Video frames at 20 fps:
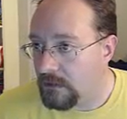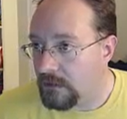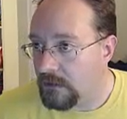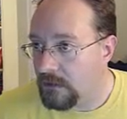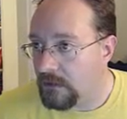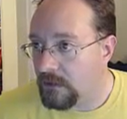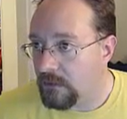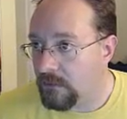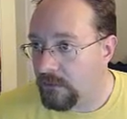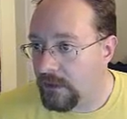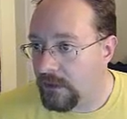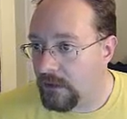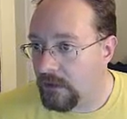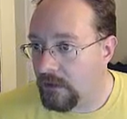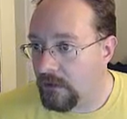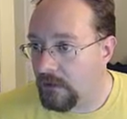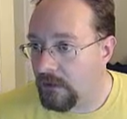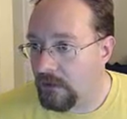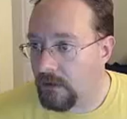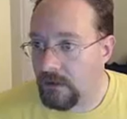we
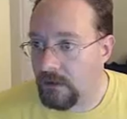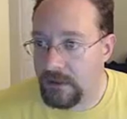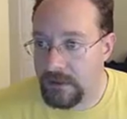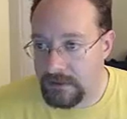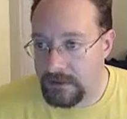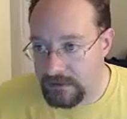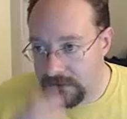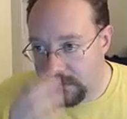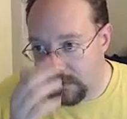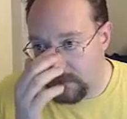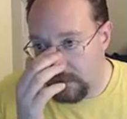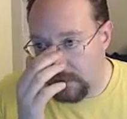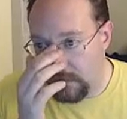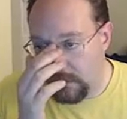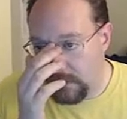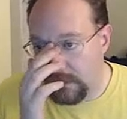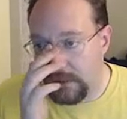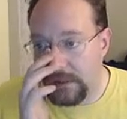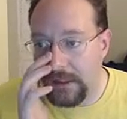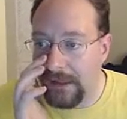are installing
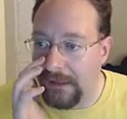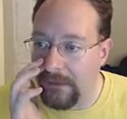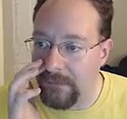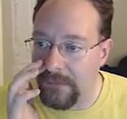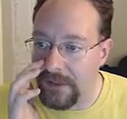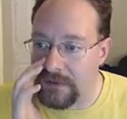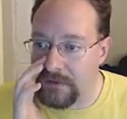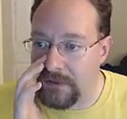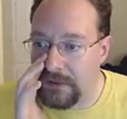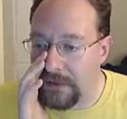ElementaryOS.